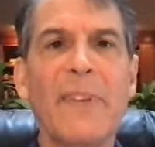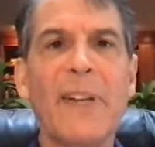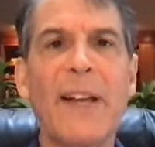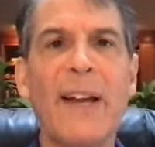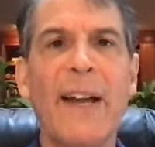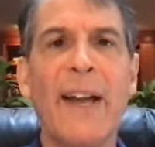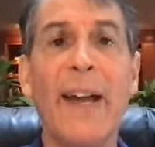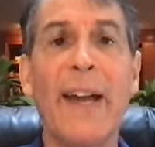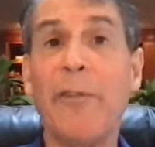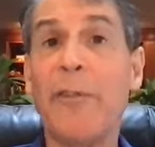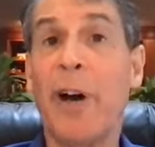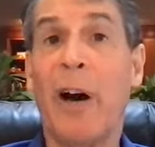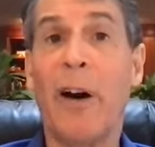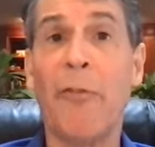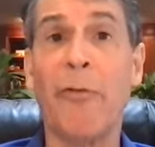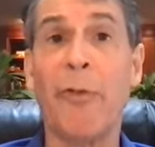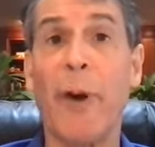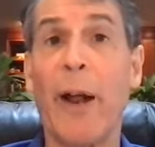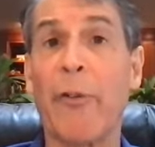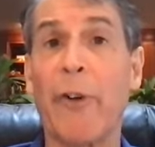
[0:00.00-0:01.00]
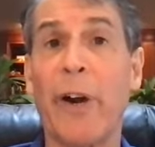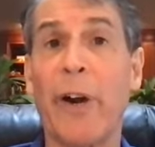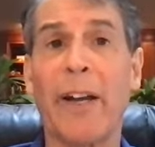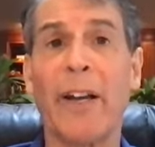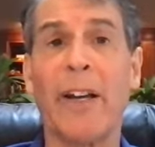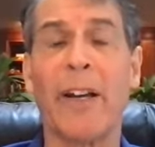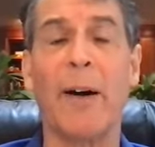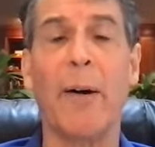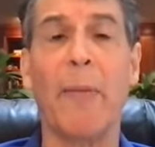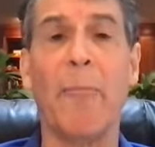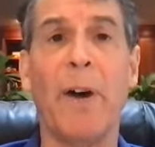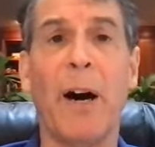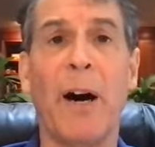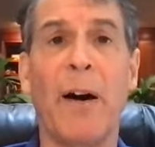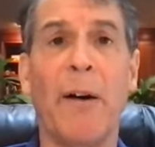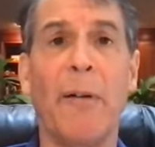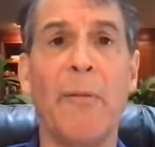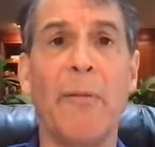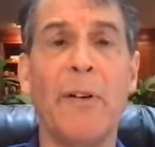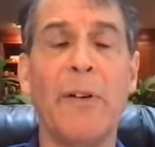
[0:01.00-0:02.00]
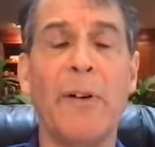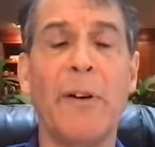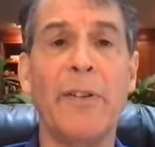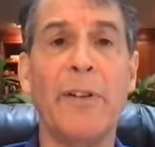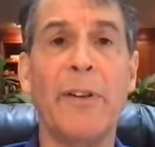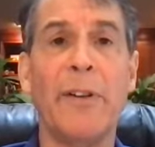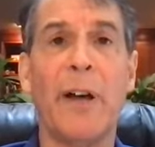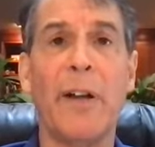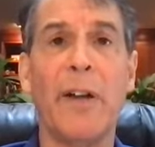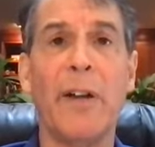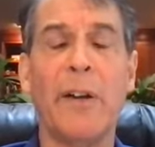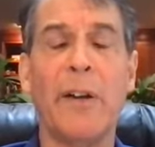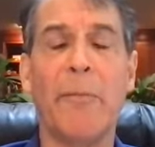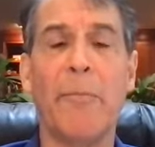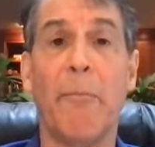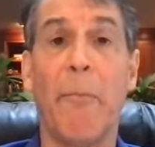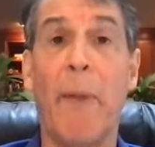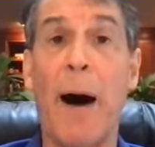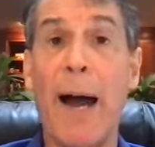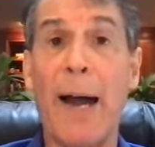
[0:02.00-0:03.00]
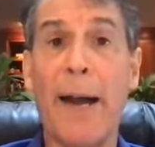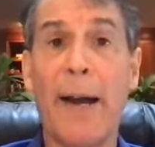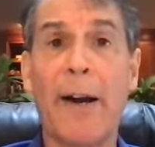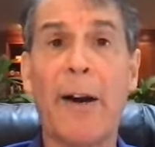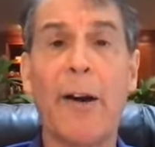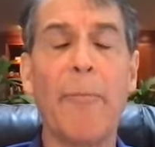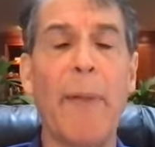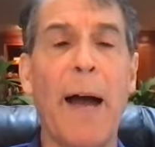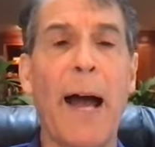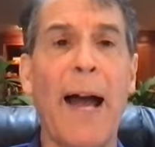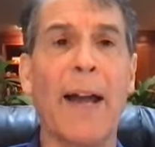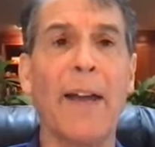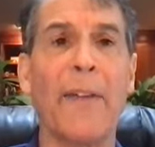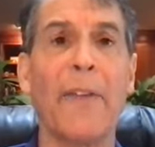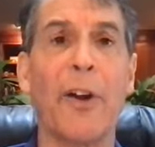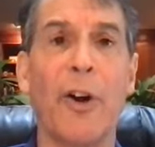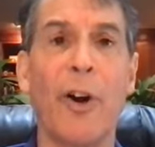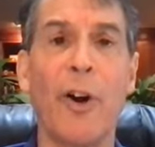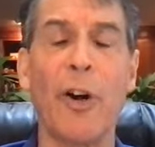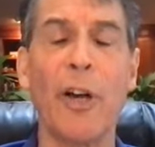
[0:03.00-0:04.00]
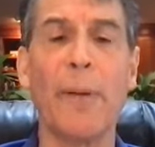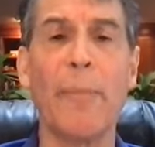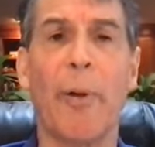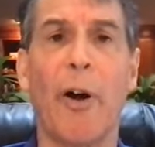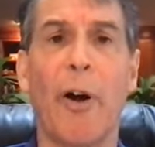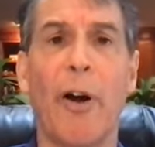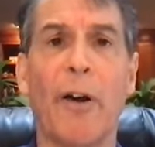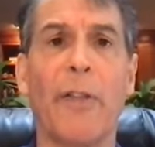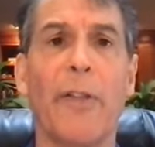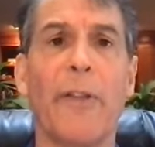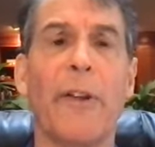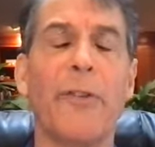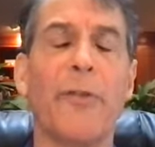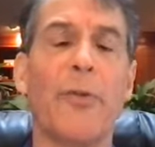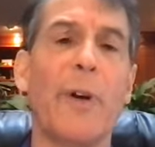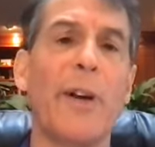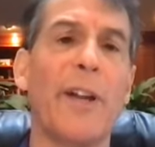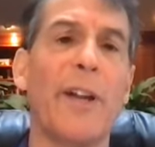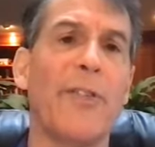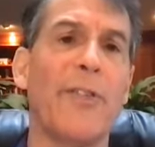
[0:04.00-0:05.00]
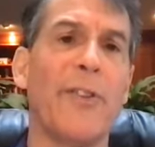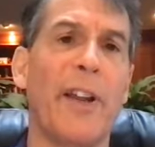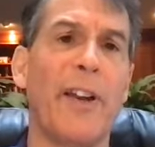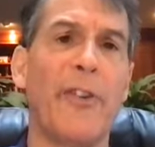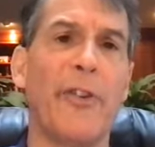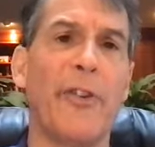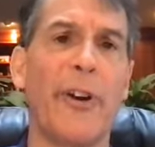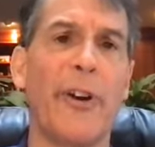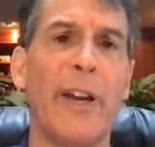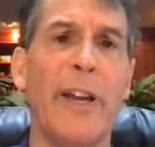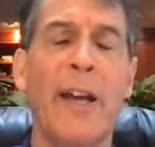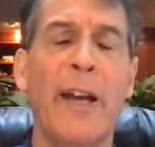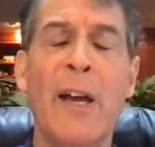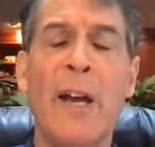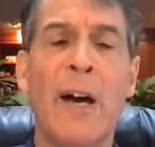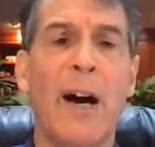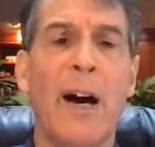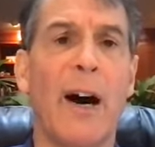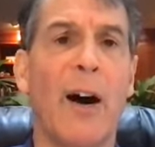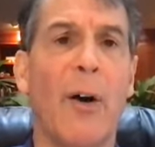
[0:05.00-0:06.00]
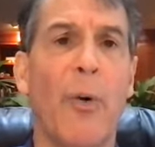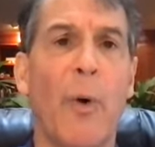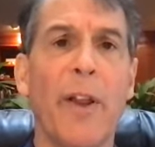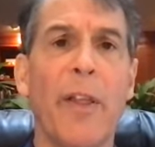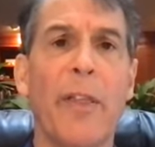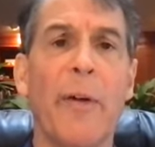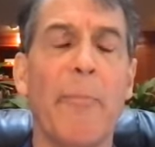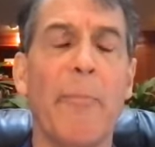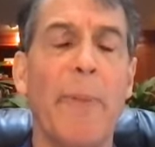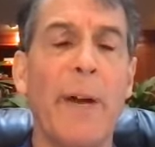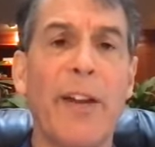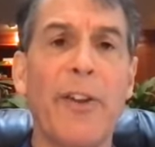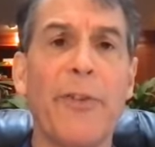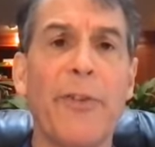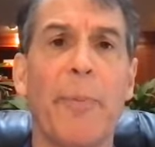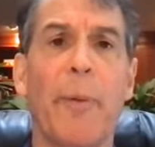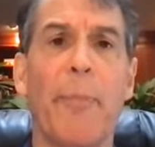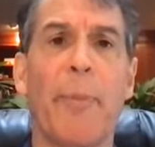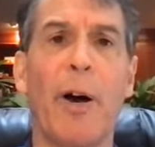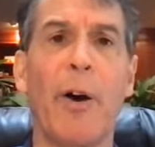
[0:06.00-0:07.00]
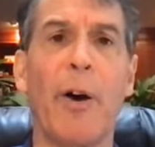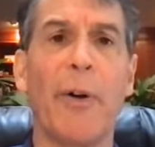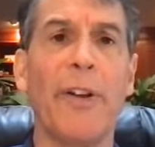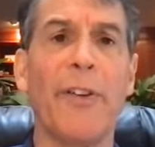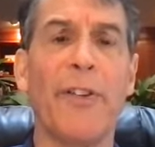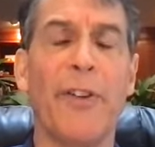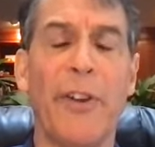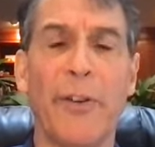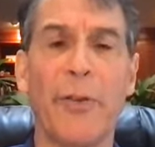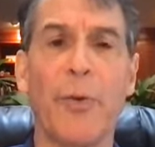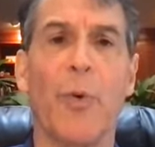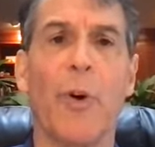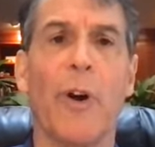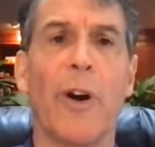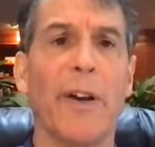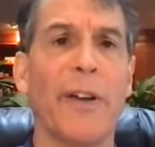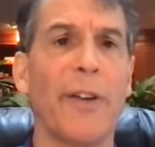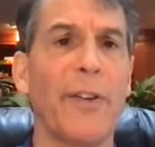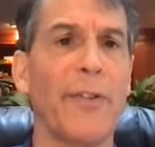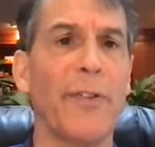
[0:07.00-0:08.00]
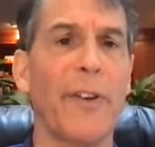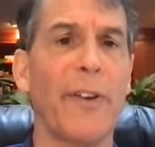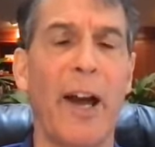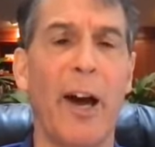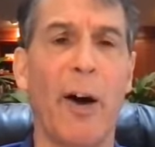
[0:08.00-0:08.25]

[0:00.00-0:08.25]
And Frederick Meyer, back in the early part of the 20th century, one of the biggest proponents. His work is now